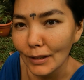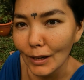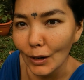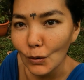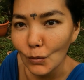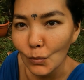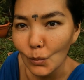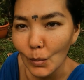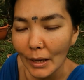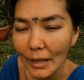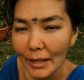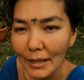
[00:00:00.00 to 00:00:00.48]

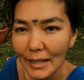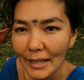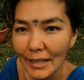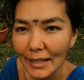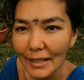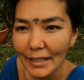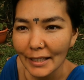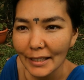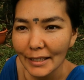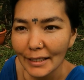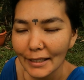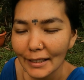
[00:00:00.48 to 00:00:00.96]
now many,
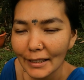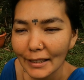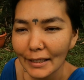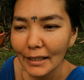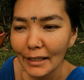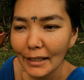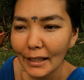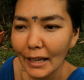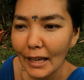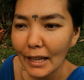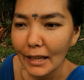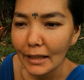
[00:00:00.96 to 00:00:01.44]

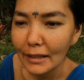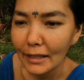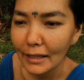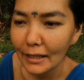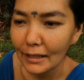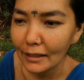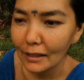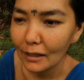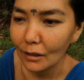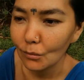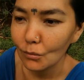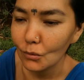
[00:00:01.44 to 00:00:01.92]
and
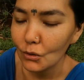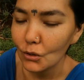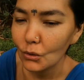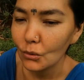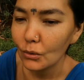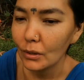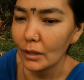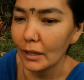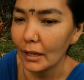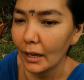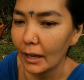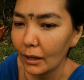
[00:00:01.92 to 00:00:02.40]
they come
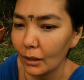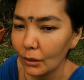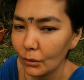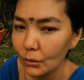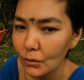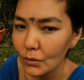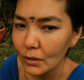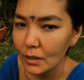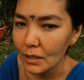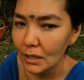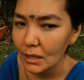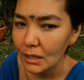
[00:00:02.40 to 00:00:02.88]
to the
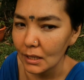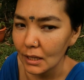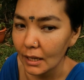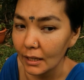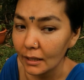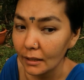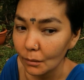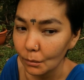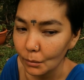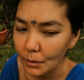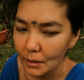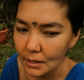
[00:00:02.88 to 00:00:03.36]
house,
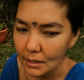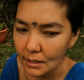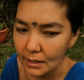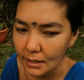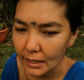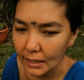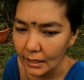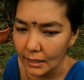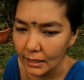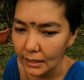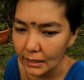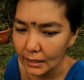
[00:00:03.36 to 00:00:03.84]
and I must
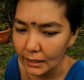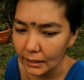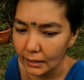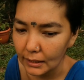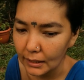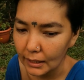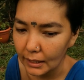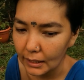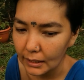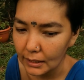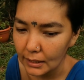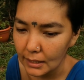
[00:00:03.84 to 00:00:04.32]
say
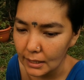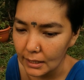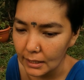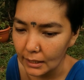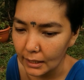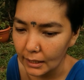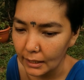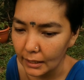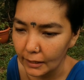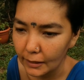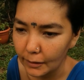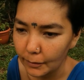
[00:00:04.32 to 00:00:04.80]
that
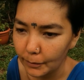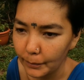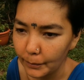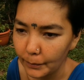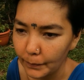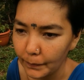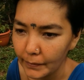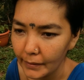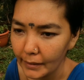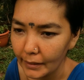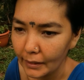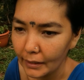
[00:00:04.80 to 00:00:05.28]

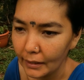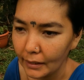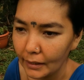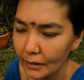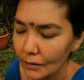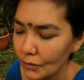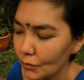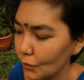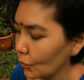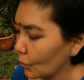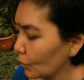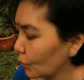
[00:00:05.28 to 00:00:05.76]

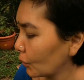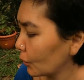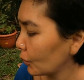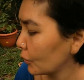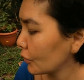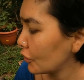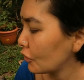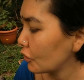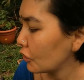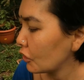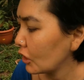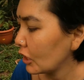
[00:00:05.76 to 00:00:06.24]
so
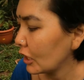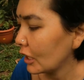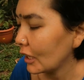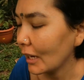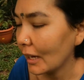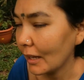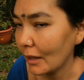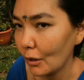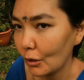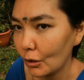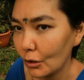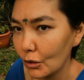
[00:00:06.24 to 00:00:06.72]
she
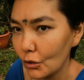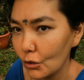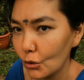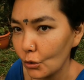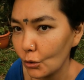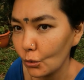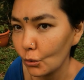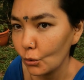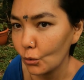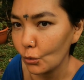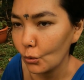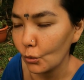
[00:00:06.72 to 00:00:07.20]
and her
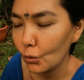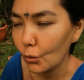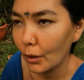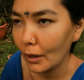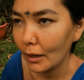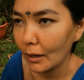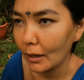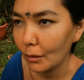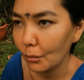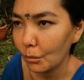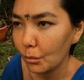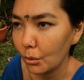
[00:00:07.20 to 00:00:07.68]
2
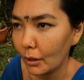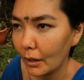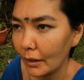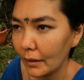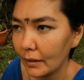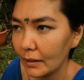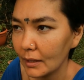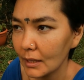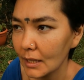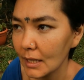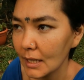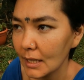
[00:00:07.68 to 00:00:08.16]

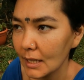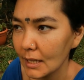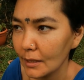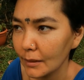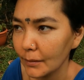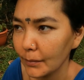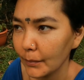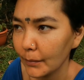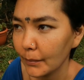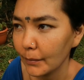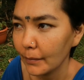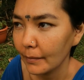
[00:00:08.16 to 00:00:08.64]

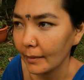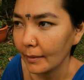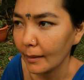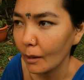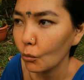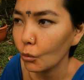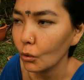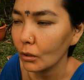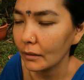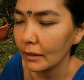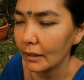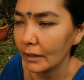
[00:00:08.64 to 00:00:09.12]
brothers,
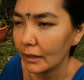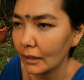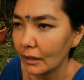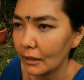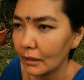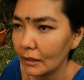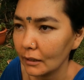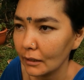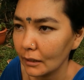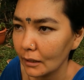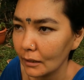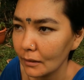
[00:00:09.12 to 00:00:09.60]
well, they
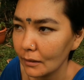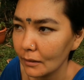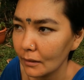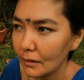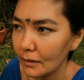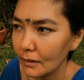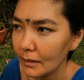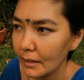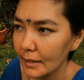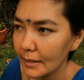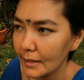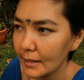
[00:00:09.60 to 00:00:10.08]
are not
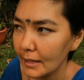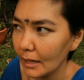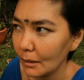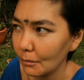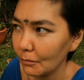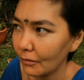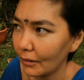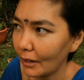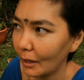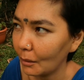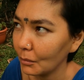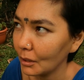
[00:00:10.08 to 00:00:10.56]
the
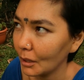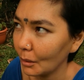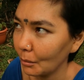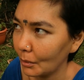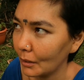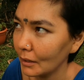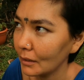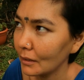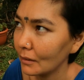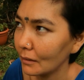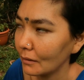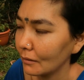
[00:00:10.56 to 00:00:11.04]
same family,
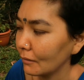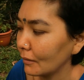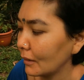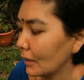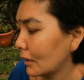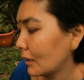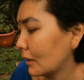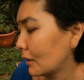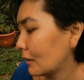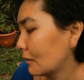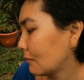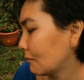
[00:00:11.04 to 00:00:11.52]
but
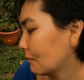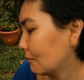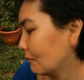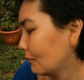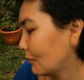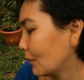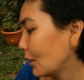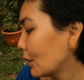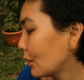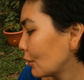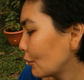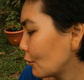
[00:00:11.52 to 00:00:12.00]
they're
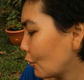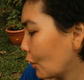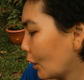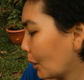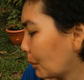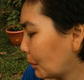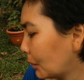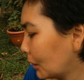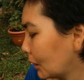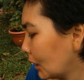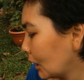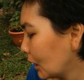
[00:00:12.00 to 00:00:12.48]
a
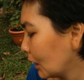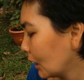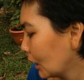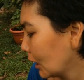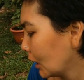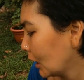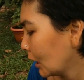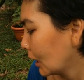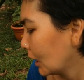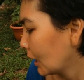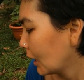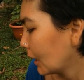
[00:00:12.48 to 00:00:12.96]
family.
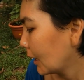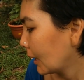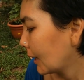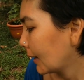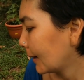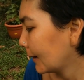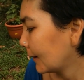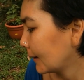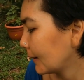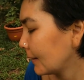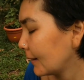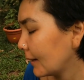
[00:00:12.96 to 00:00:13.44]

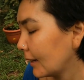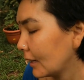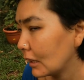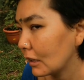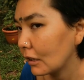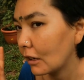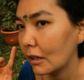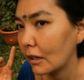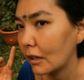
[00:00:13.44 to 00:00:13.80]
They